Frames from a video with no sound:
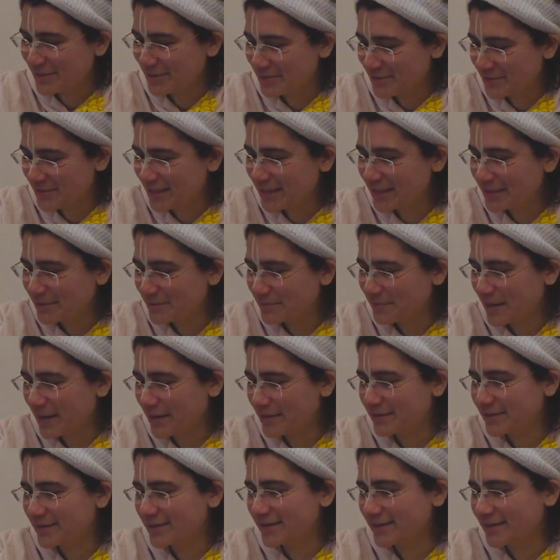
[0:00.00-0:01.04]
think
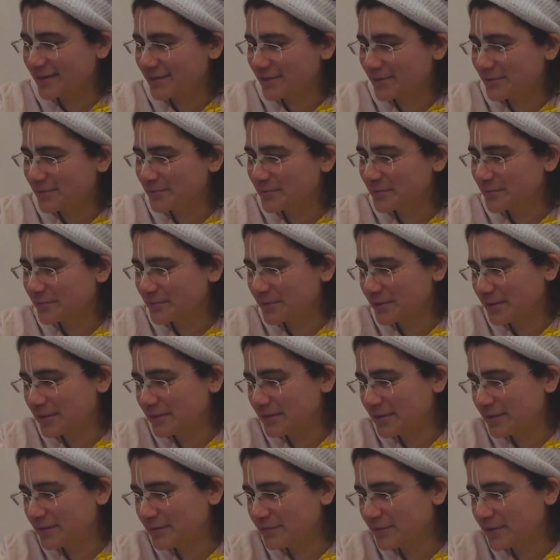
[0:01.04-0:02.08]
about it,
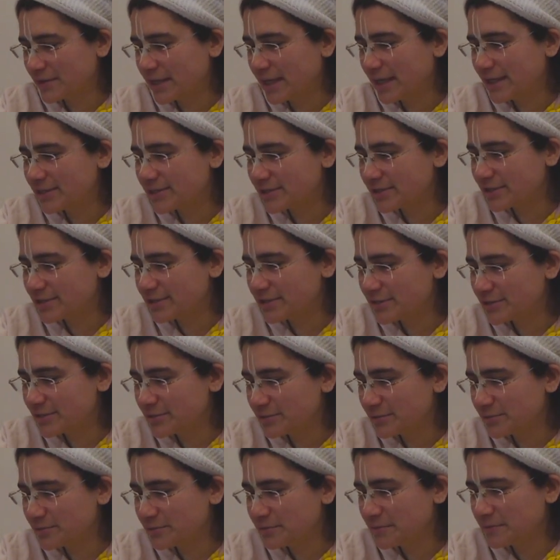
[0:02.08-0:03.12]
in relation
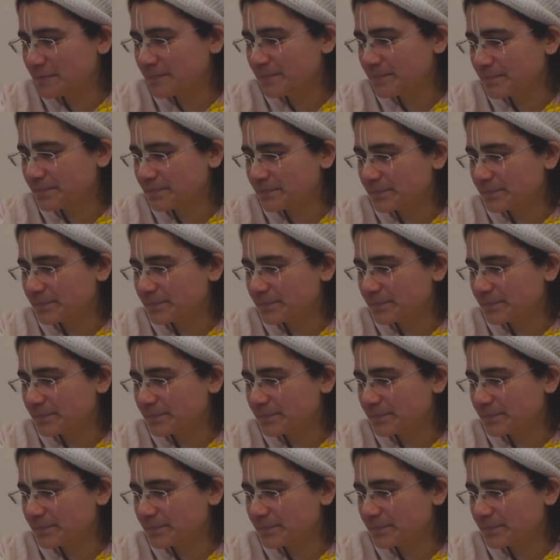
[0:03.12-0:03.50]
to,